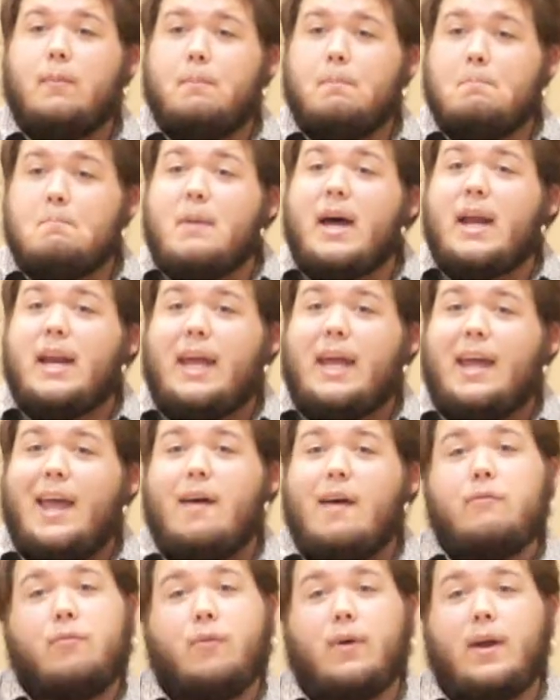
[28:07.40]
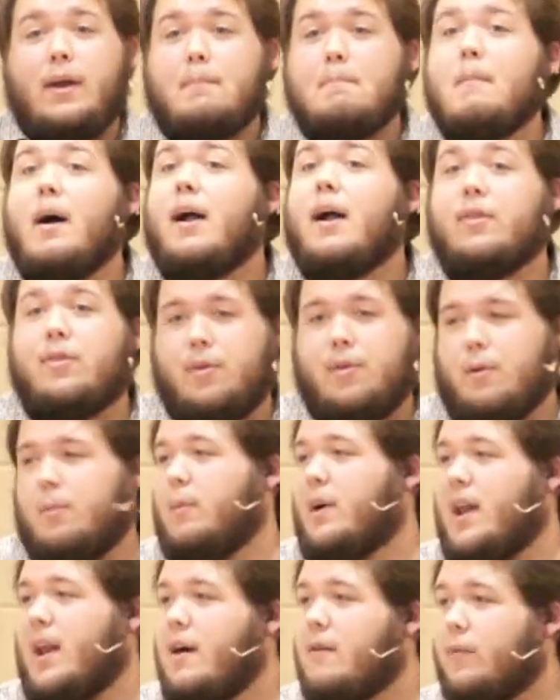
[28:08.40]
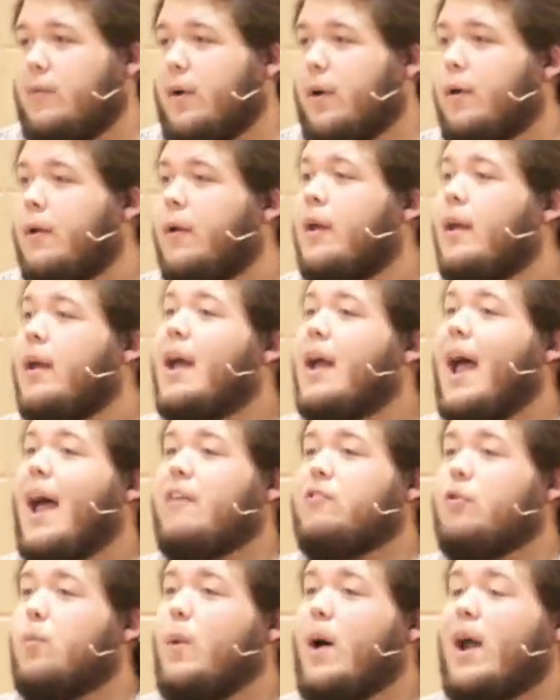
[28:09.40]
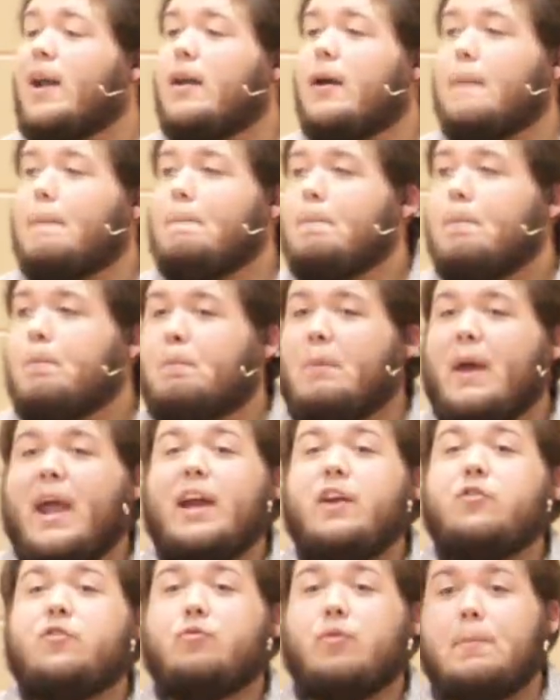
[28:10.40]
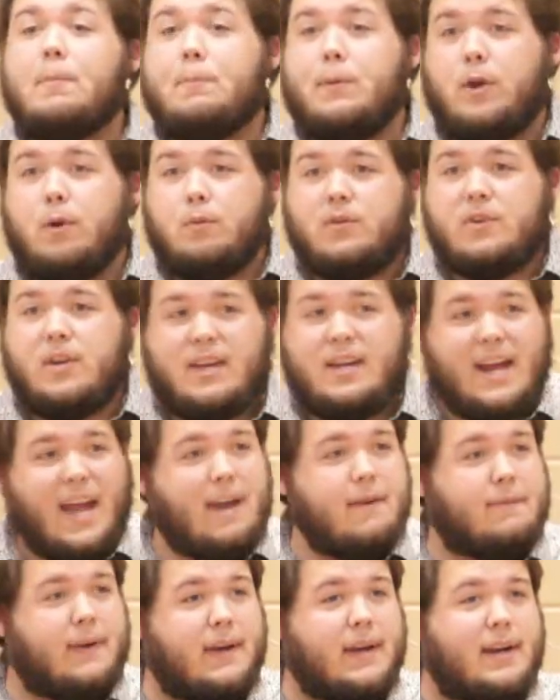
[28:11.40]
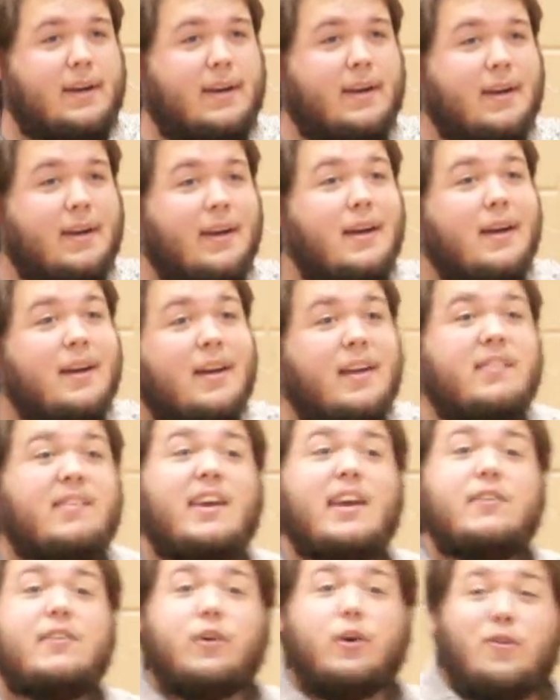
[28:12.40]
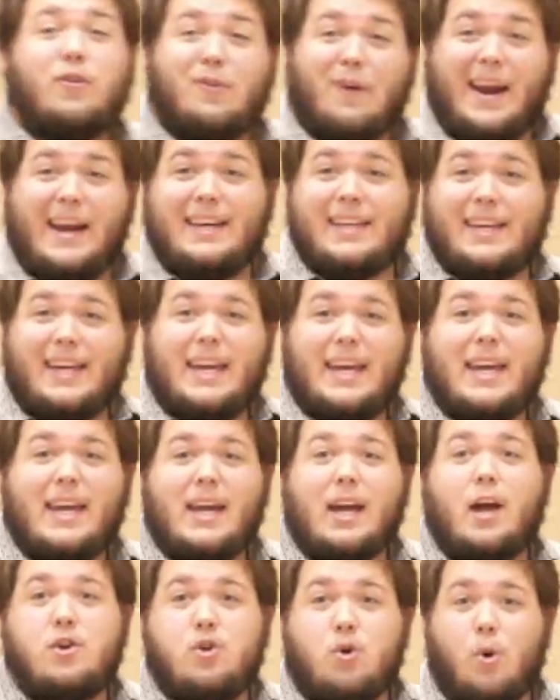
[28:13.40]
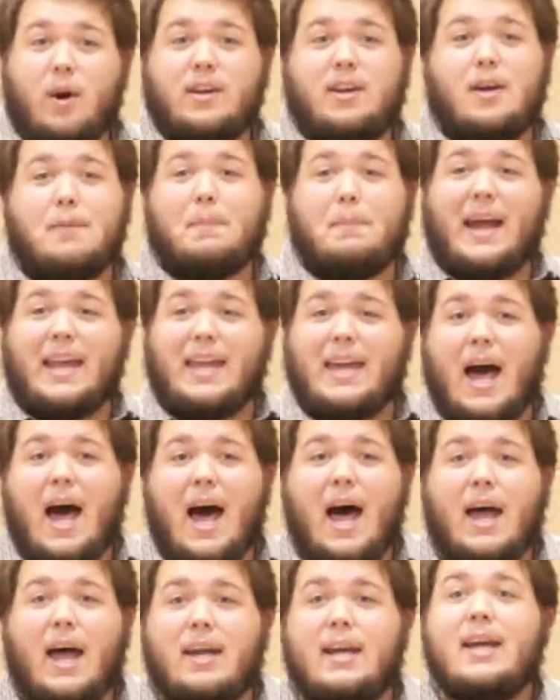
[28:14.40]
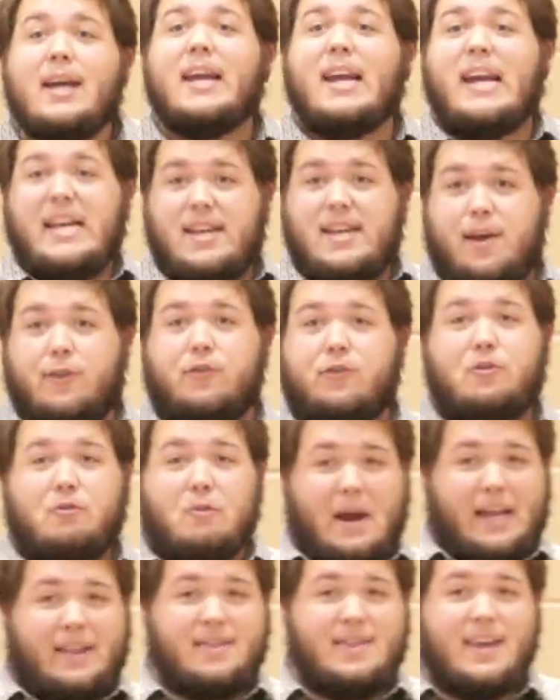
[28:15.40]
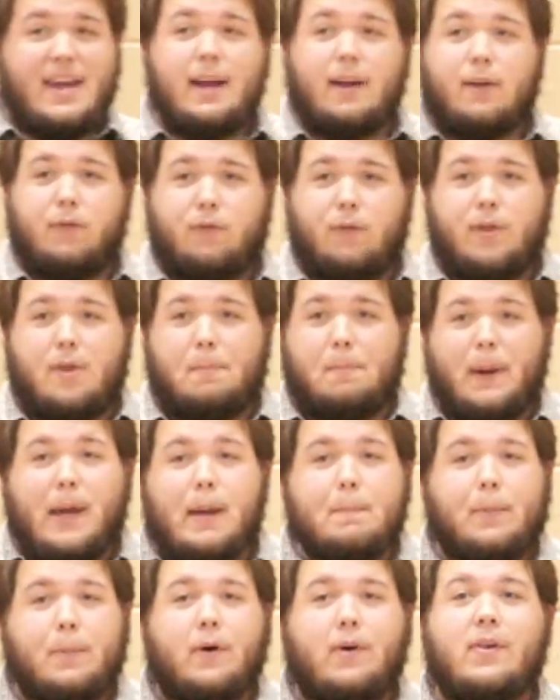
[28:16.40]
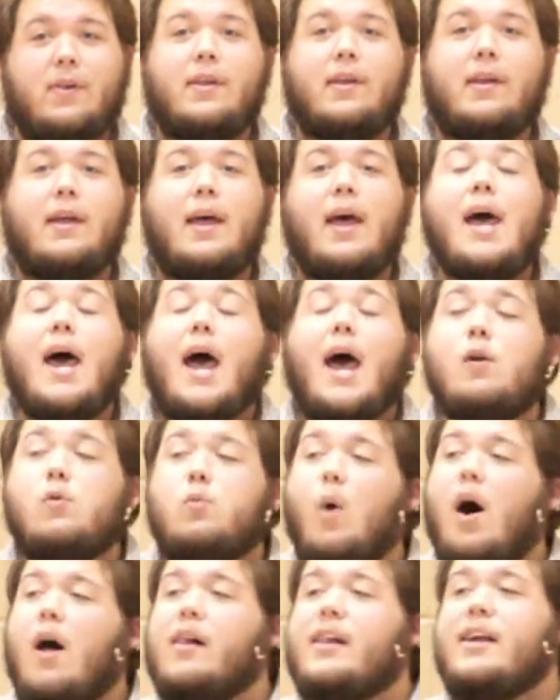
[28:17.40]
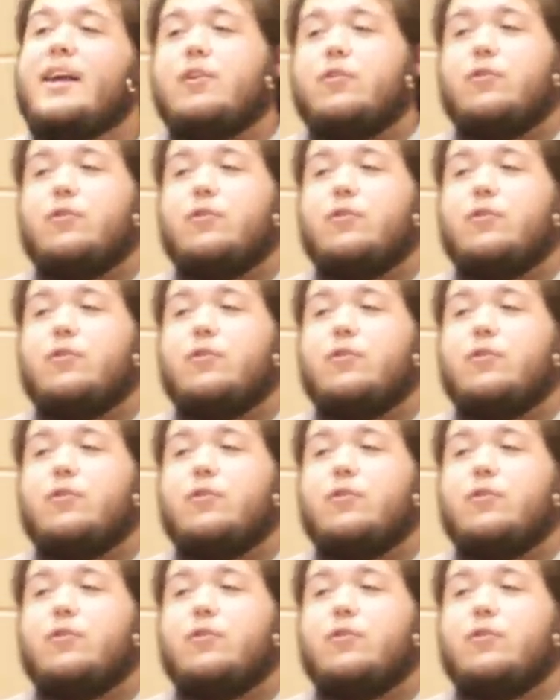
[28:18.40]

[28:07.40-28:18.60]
money every month or whatever as a way to pay tribute to David. Because he is a great king anointed by God, he does great things for the people. And while he's